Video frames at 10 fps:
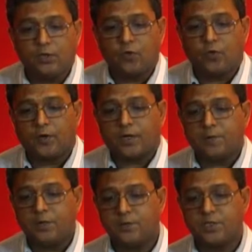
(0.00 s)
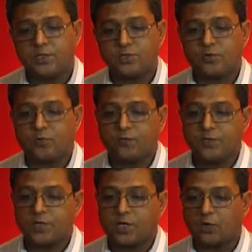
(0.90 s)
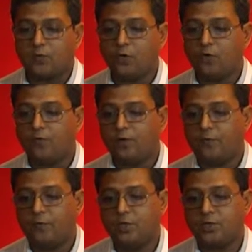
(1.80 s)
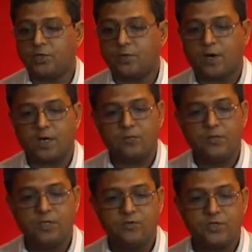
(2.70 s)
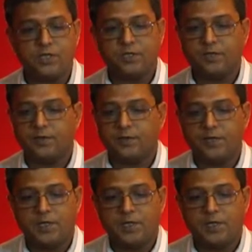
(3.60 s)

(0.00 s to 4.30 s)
To overcome limitations of conventional curcumin, novel formulation of curcumin using